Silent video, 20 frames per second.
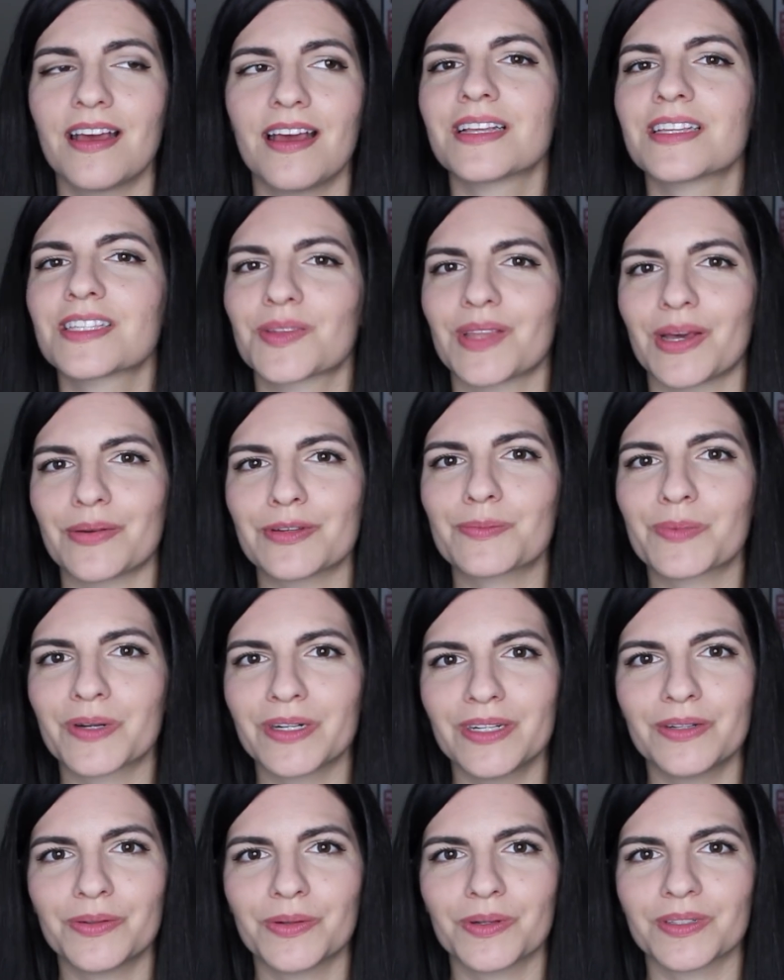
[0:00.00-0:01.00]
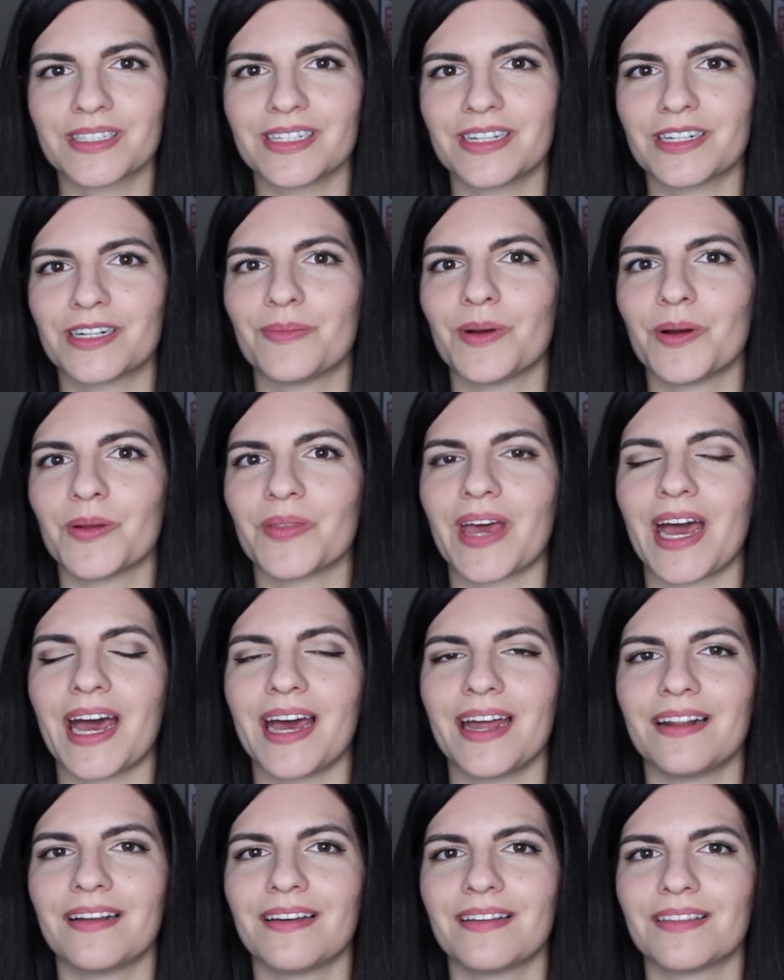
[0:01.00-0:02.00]
So that was pretty cool to hear about
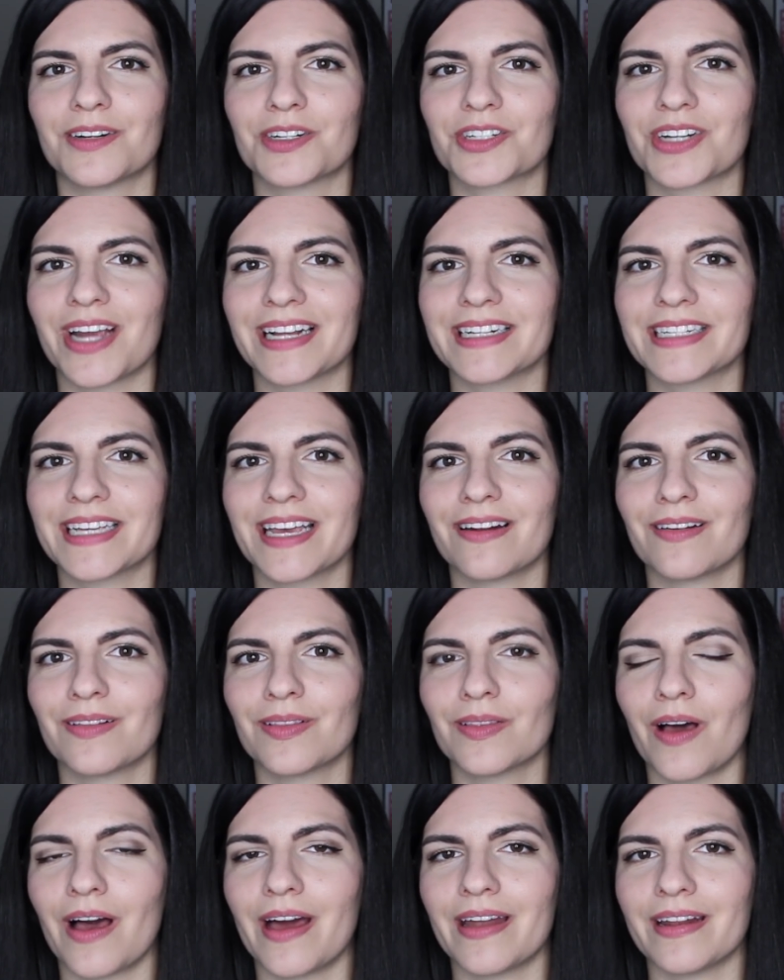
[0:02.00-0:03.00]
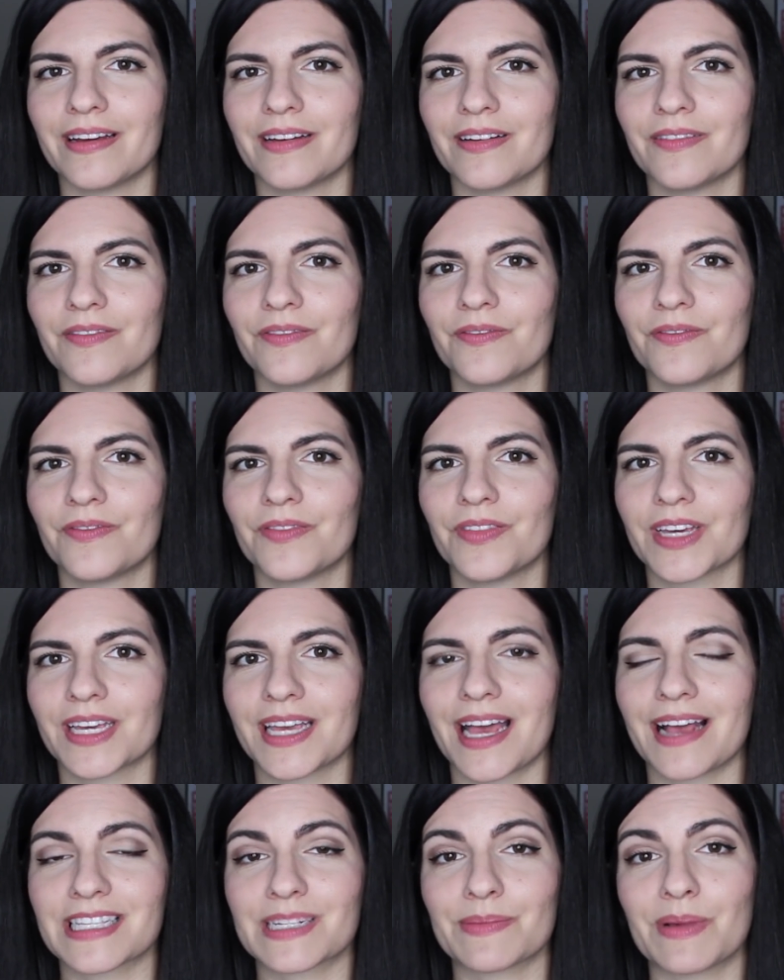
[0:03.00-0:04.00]
that. They're trying to get a lot of the
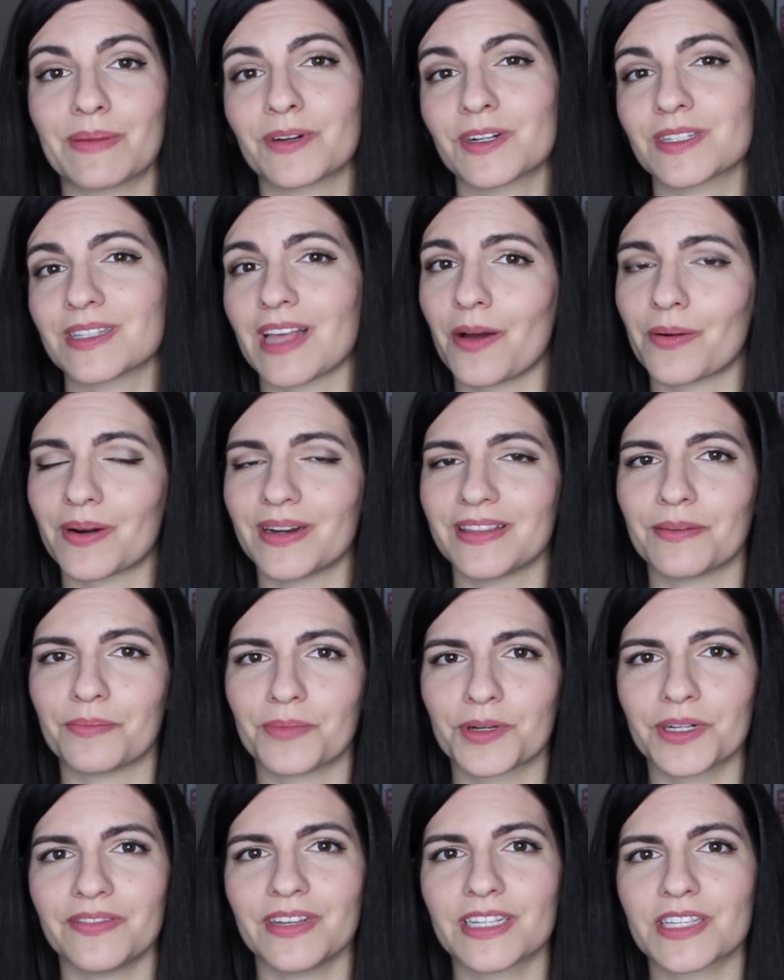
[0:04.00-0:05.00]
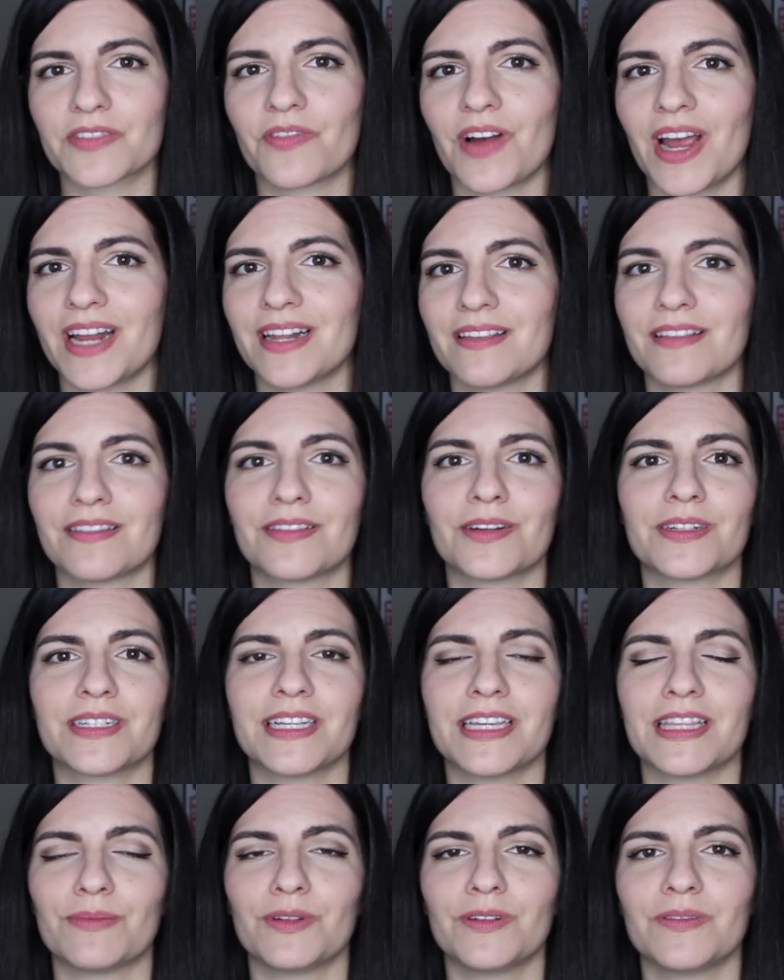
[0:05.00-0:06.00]
cast members that were in the previous Friday the
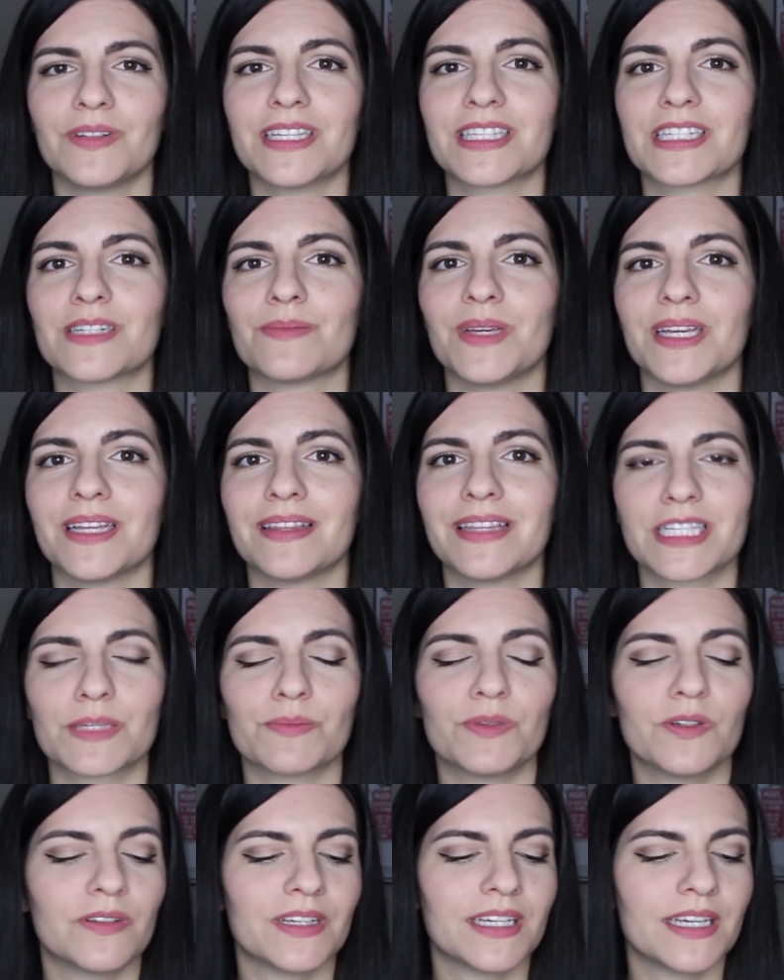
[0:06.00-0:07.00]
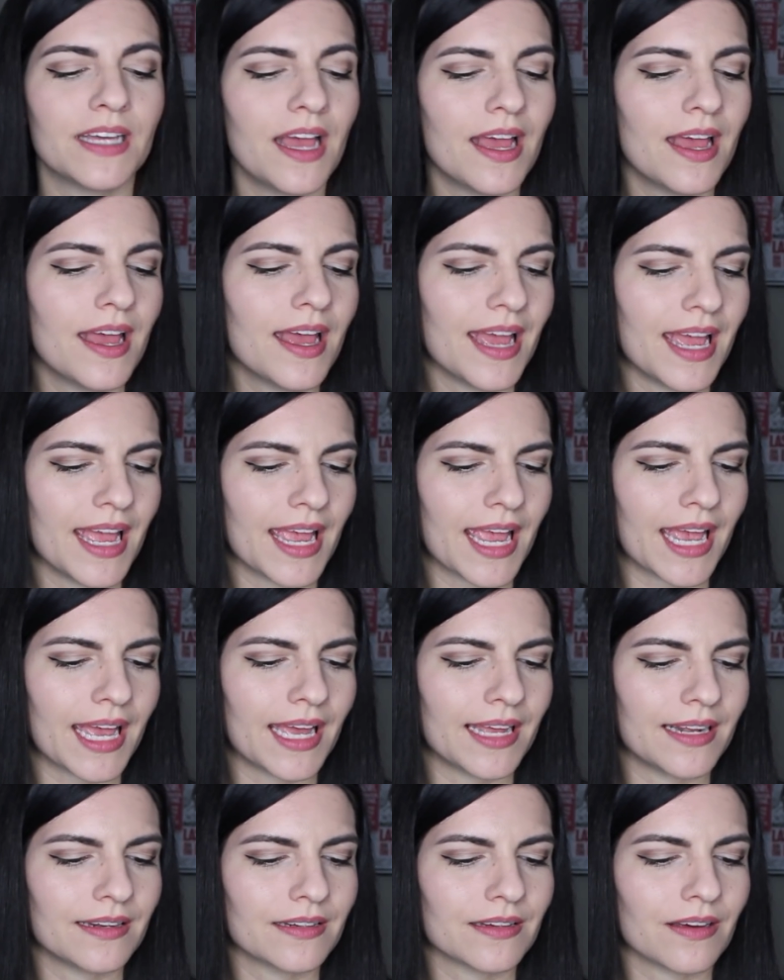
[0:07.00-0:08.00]
13th movies to be in this movie,
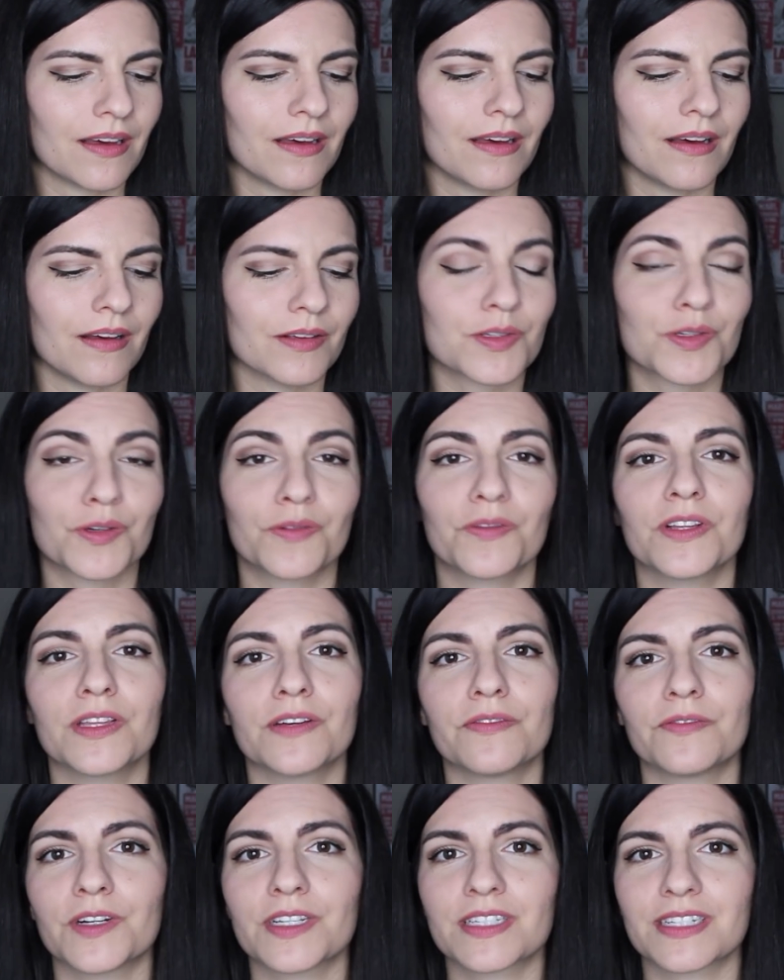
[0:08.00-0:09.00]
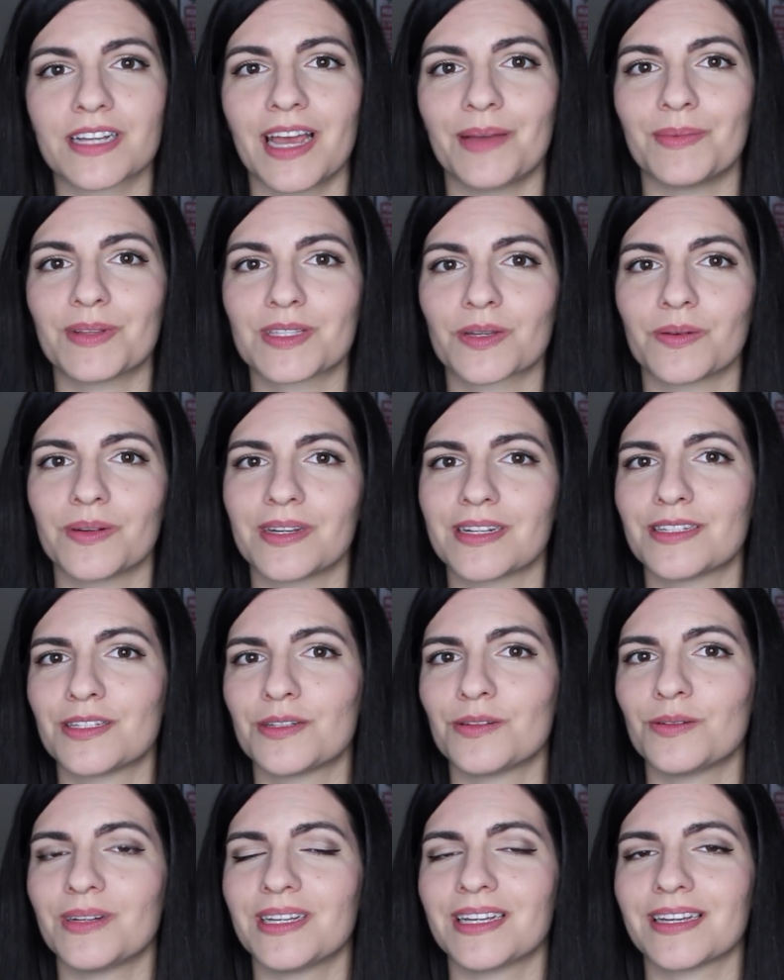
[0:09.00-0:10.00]
and also for the first time it's going
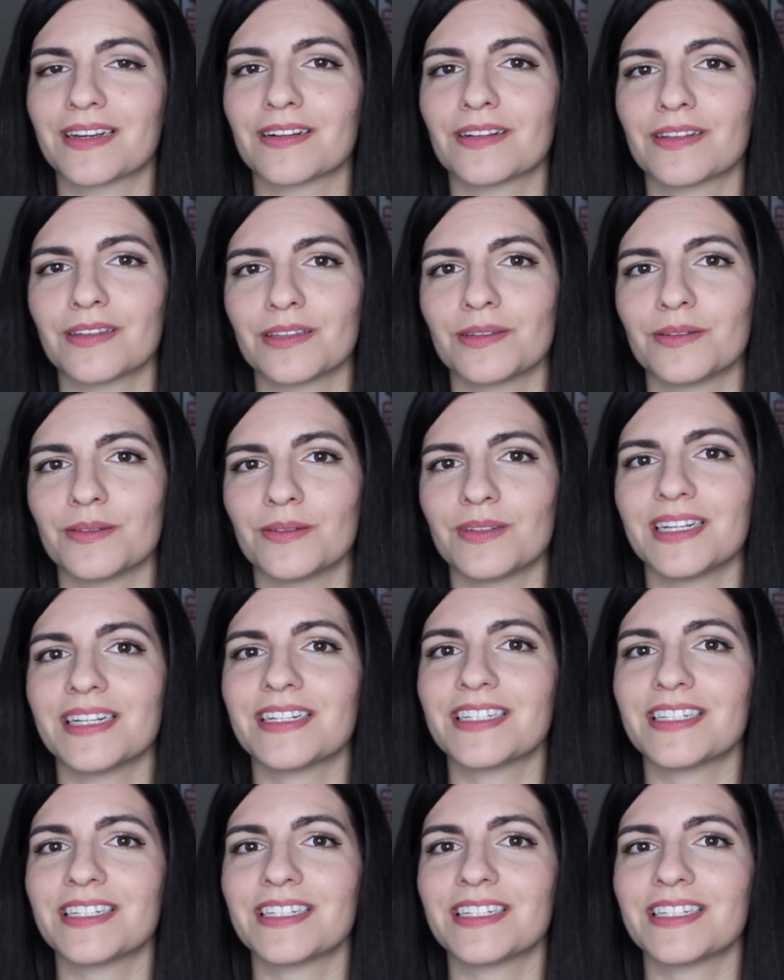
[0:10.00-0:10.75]
to include